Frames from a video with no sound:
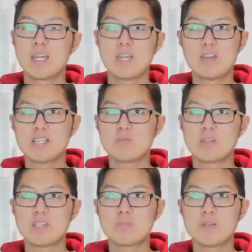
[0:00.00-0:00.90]
And can you guess
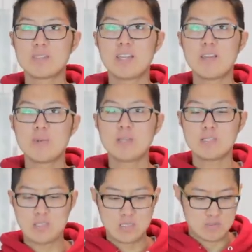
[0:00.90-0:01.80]
what this month's theme
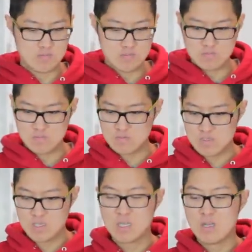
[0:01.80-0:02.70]
is?
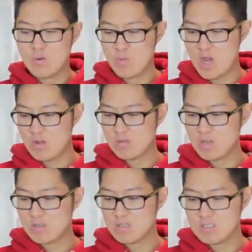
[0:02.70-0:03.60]
Well,
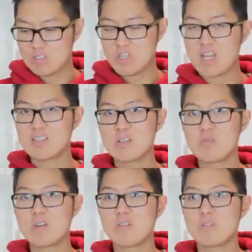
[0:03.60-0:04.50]
look, it's Chinese
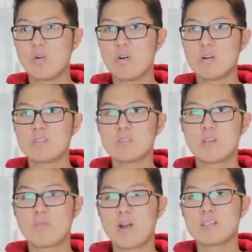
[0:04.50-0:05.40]
New Year, of course.
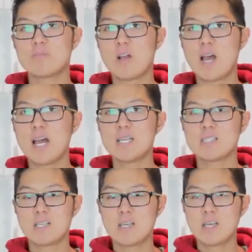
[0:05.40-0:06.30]
Surprise,
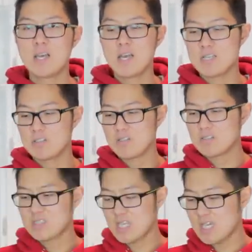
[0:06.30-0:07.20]
surprise. As you
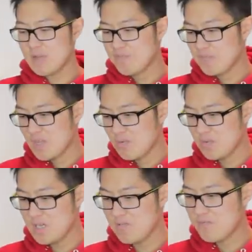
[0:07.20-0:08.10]
can see,
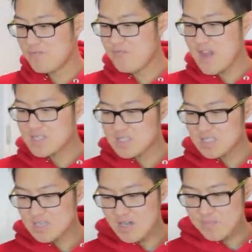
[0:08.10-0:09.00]
we even
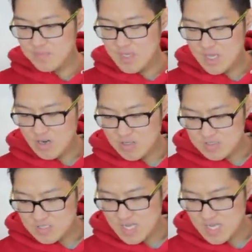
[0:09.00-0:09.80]
fancied it up here on the